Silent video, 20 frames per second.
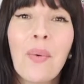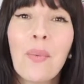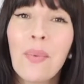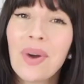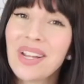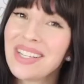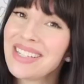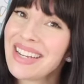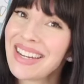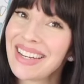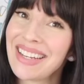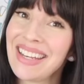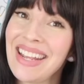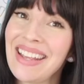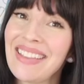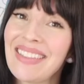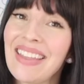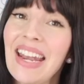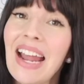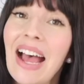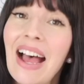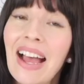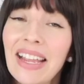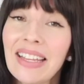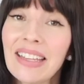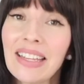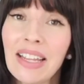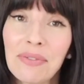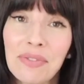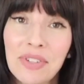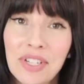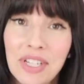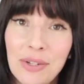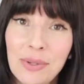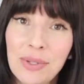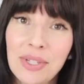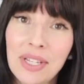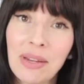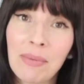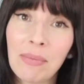One technique that I love to
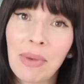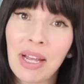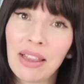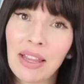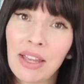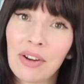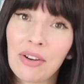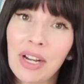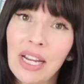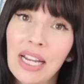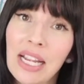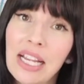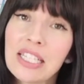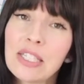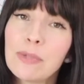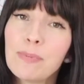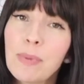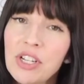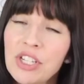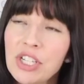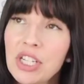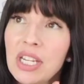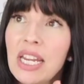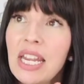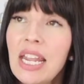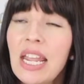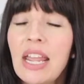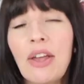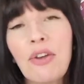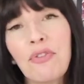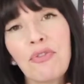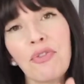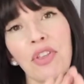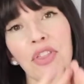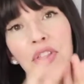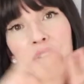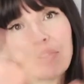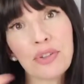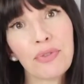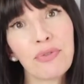use in my lettering, especially if
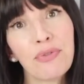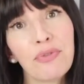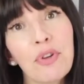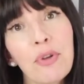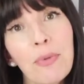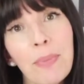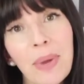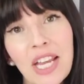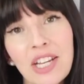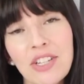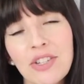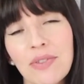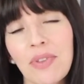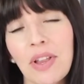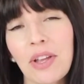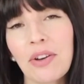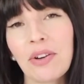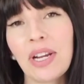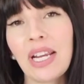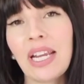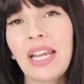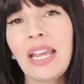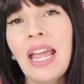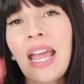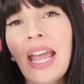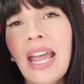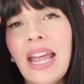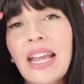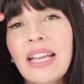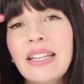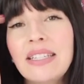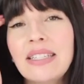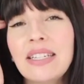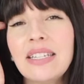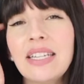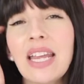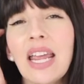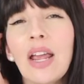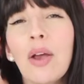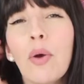there's a full page of lettering, is to
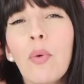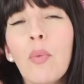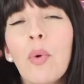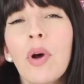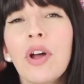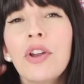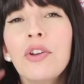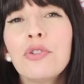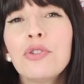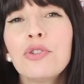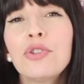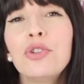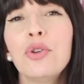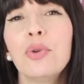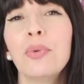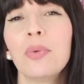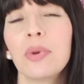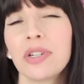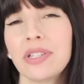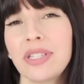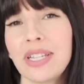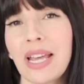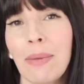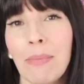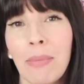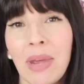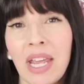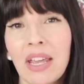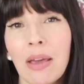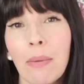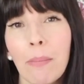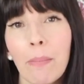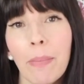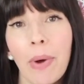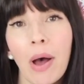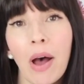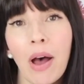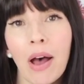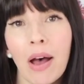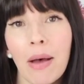take one or two words and make it
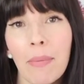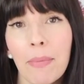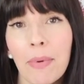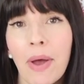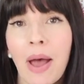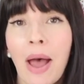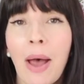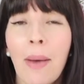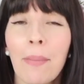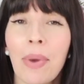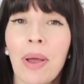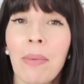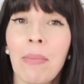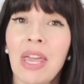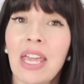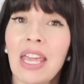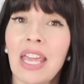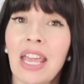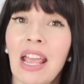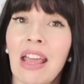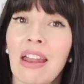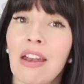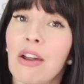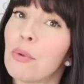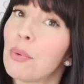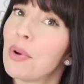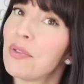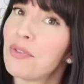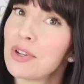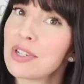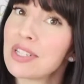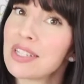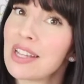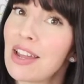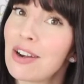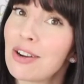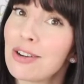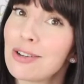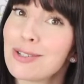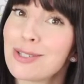pop by making it a reverse
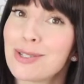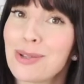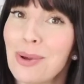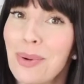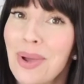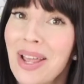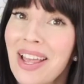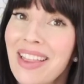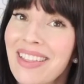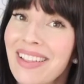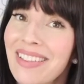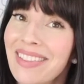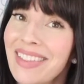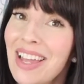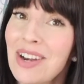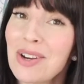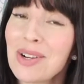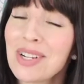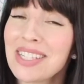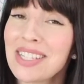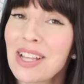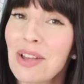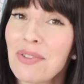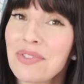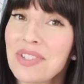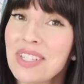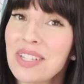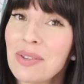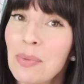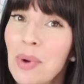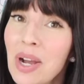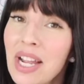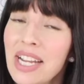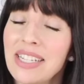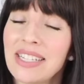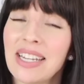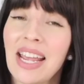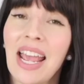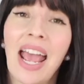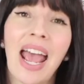letter. So the letter itself is in
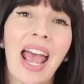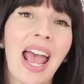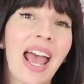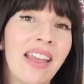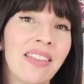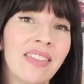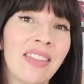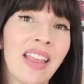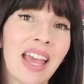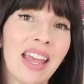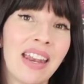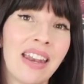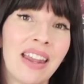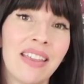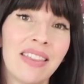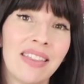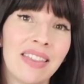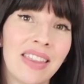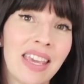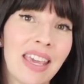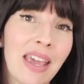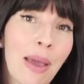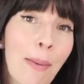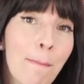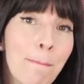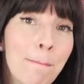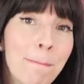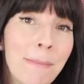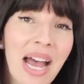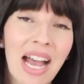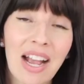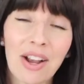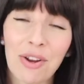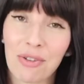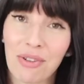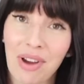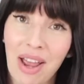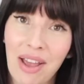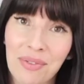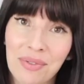white and then the
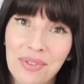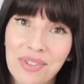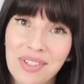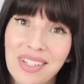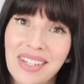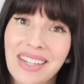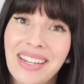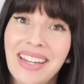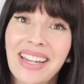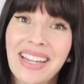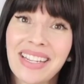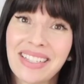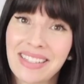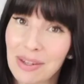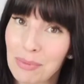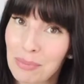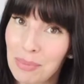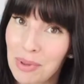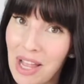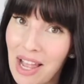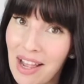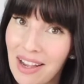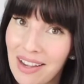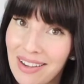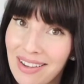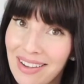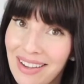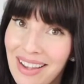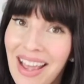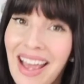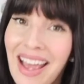background is in black.